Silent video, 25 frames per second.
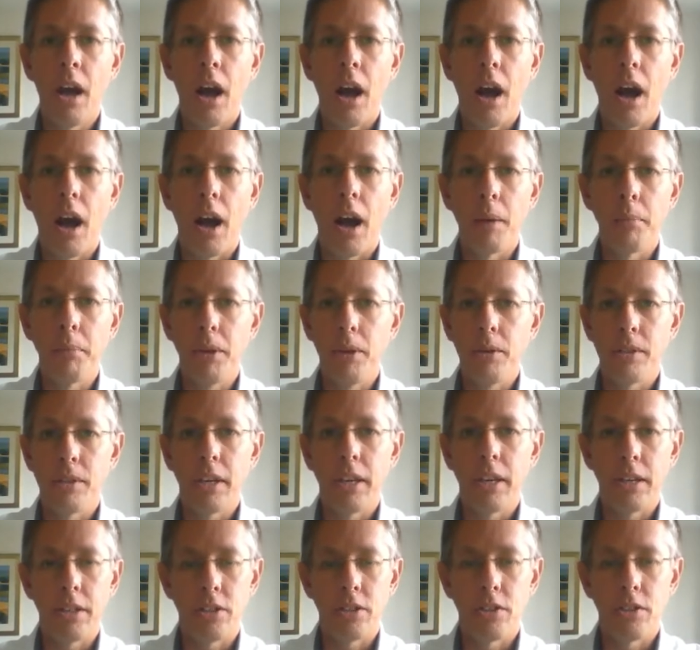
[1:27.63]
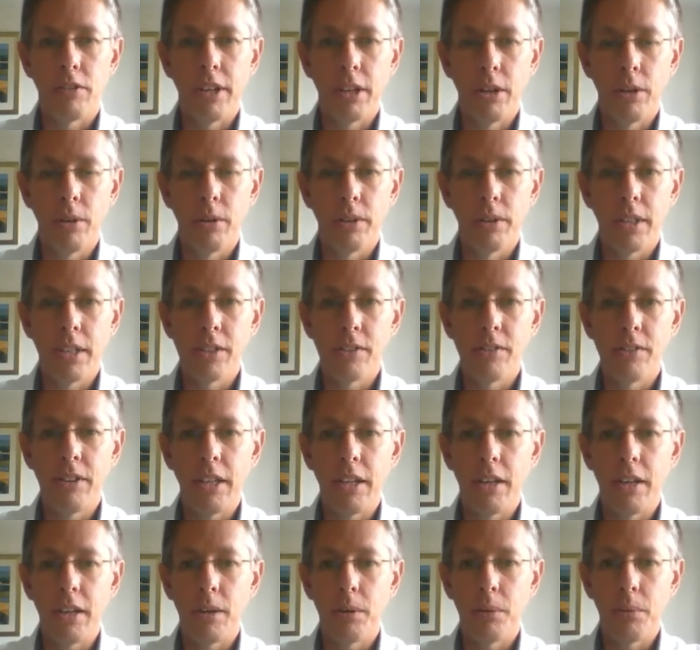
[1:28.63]
I'm using it to record this
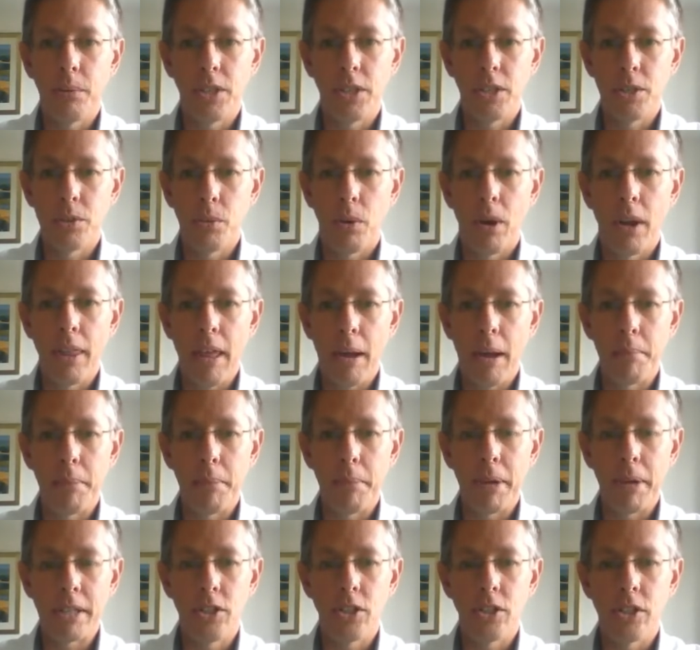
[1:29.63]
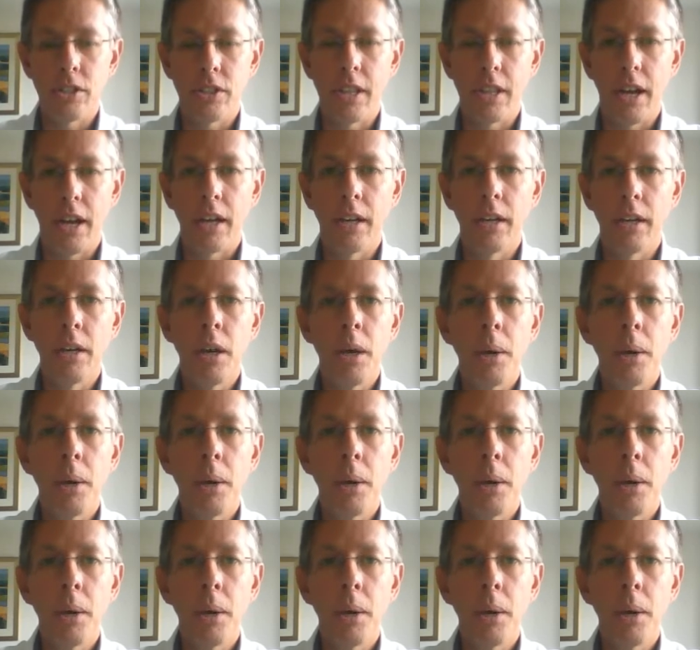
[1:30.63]
video, which is why that message is there.